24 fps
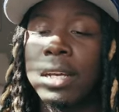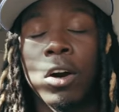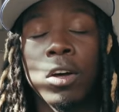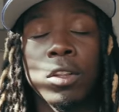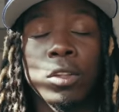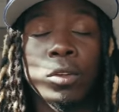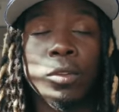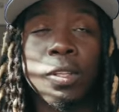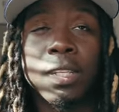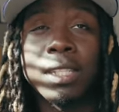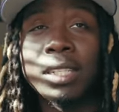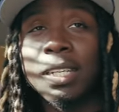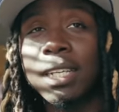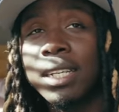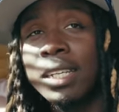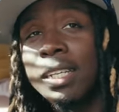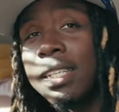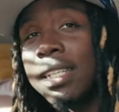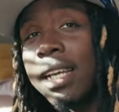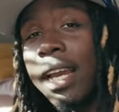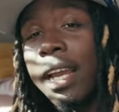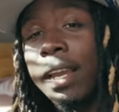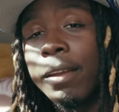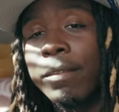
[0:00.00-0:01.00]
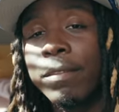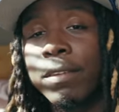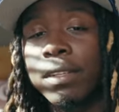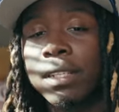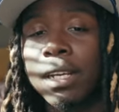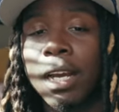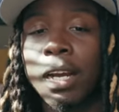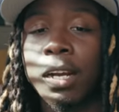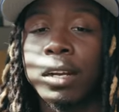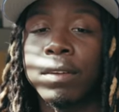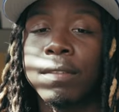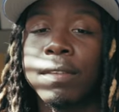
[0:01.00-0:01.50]
although this is a
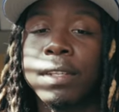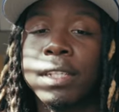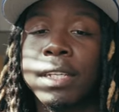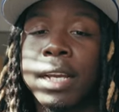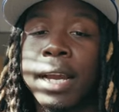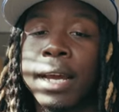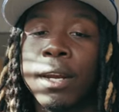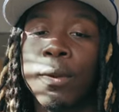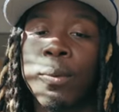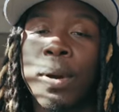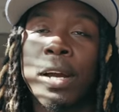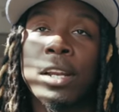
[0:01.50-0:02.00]
photography channel,